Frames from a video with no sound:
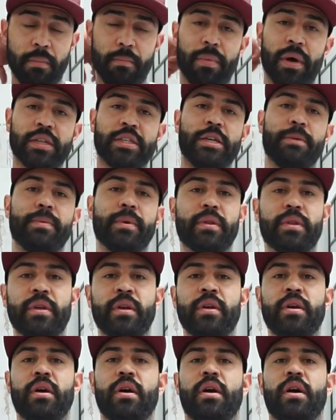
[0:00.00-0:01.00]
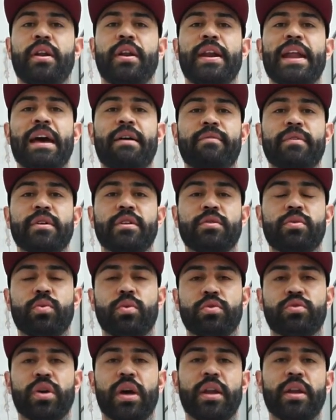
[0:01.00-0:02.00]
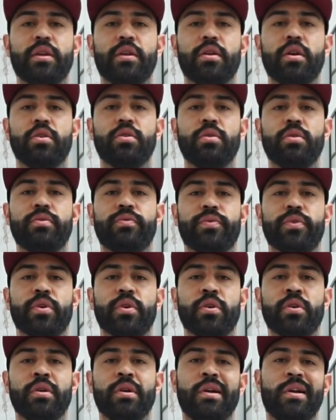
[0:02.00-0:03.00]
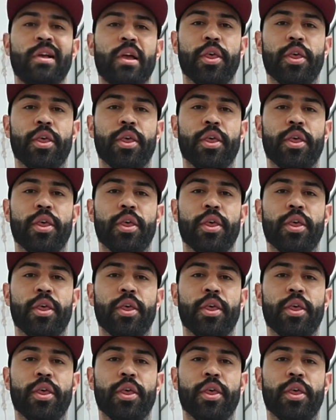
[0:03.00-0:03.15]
but typically on an average we'll try to go for